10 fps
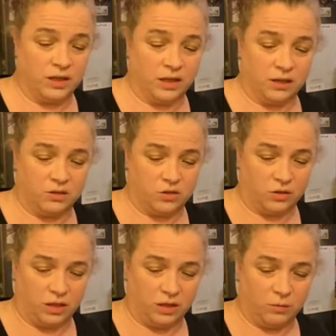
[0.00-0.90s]
do you think,
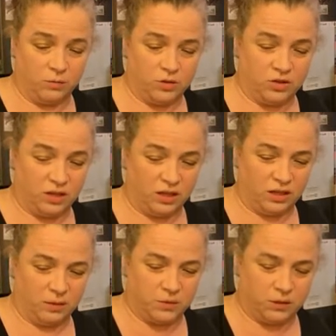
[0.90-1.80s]
Julian? Do you think
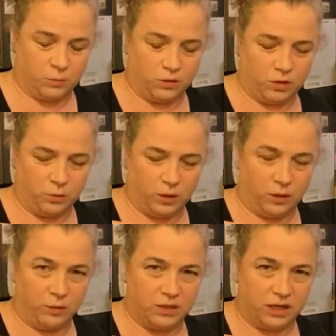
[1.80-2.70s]
a Gibson would go
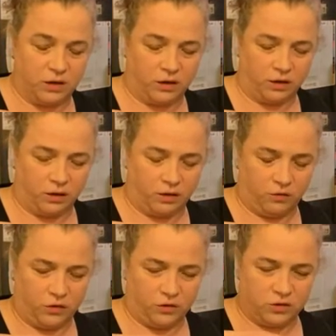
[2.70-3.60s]
well with tarragon
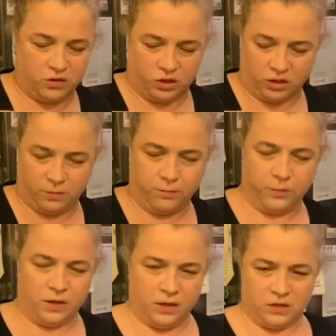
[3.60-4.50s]
infused gin?
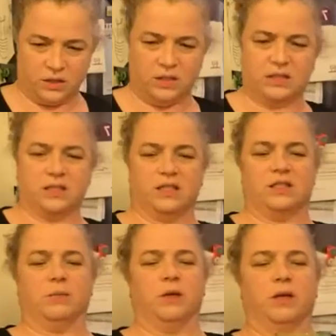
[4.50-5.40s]
So that's
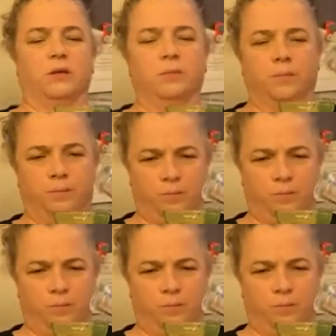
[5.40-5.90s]
60 ml.